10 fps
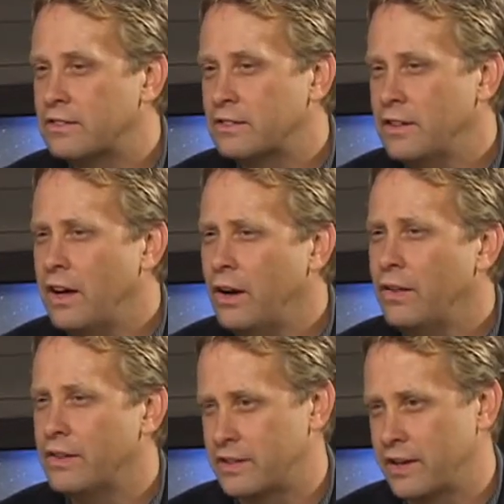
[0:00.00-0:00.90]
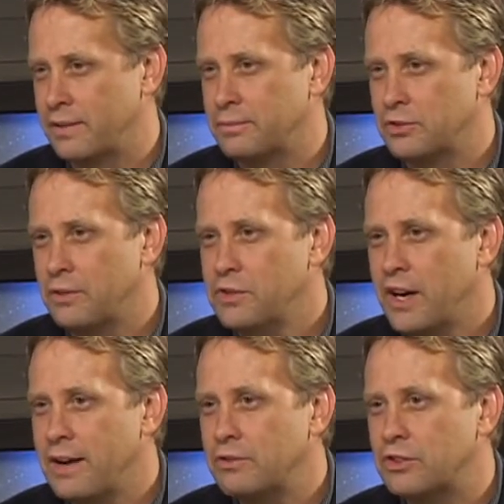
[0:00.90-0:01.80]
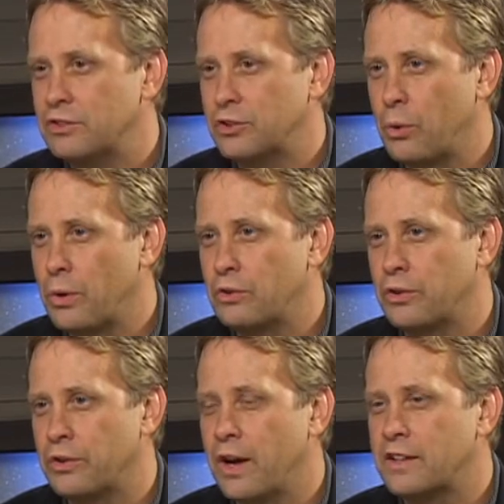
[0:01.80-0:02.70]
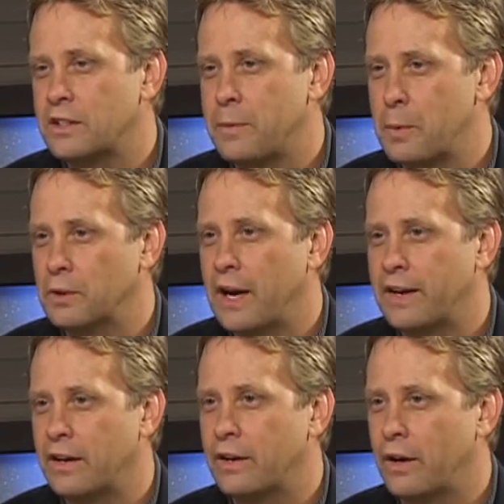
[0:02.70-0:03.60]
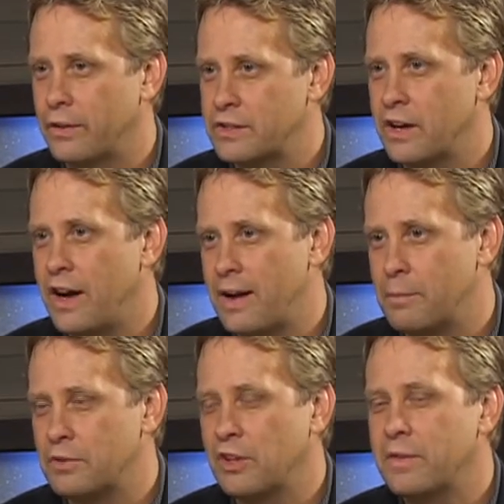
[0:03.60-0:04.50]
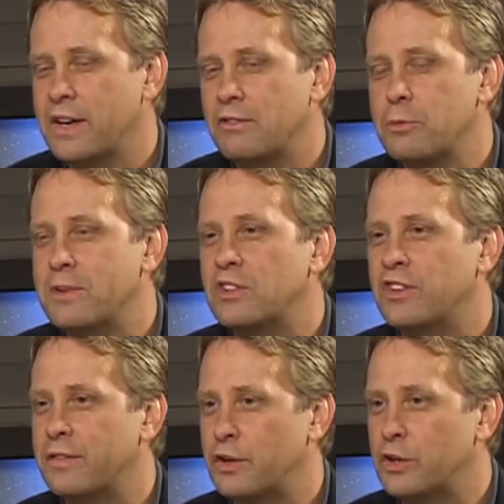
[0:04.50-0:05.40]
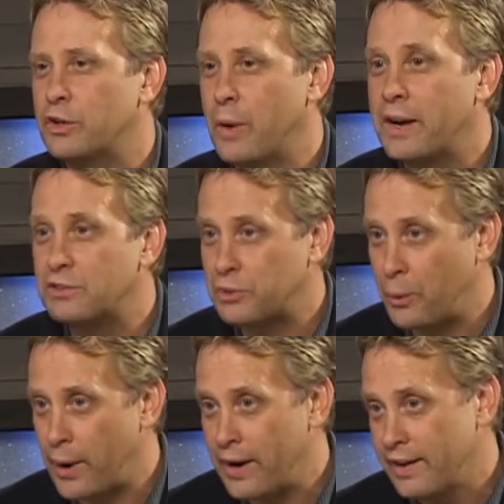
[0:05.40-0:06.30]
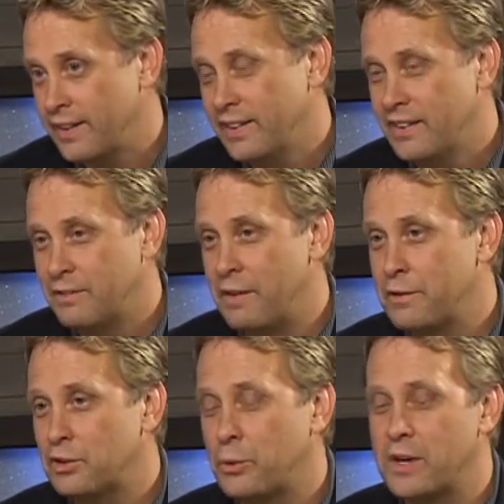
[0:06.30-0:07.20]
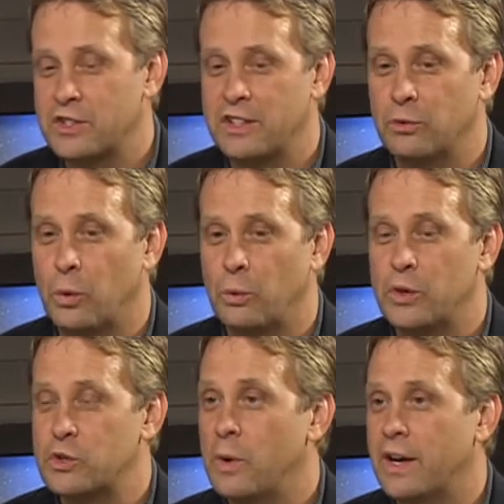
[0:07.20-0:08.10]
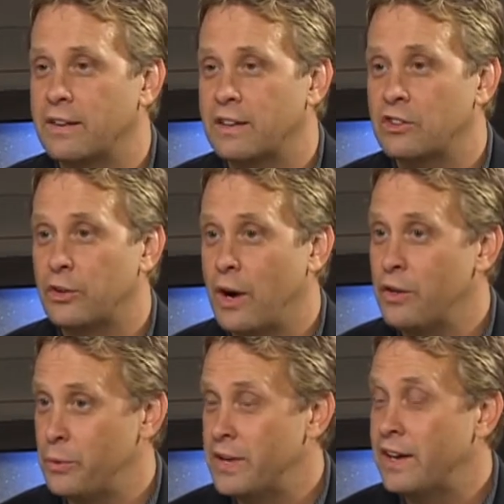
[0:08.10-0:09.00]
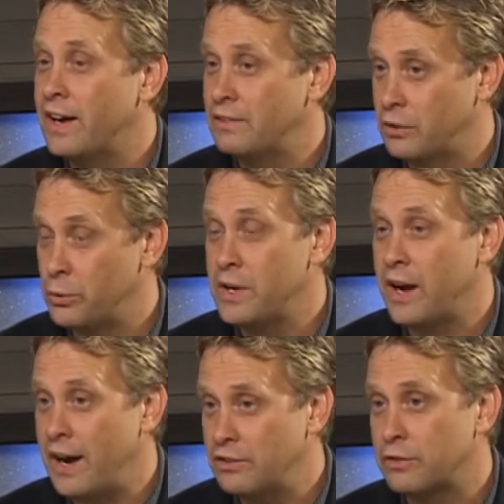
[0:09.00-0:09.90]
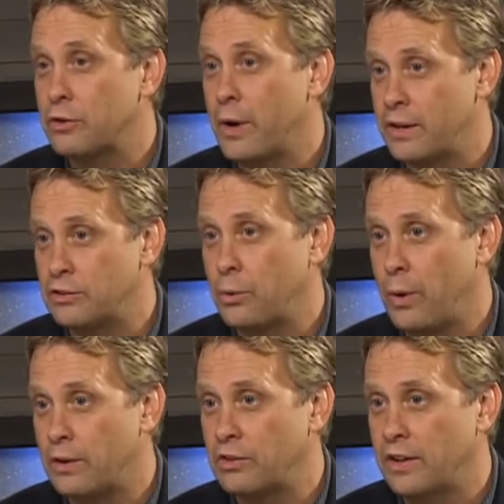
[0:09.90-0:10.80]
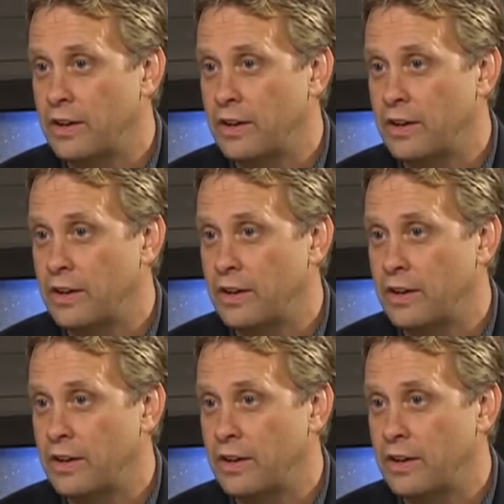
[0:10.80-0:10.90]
Not all the time. Sometimes that scores are not to be relied on all the time. When someone comes to me and says they have a good credit score, my first question is, well, which one? Because there are three kinds of credit scores.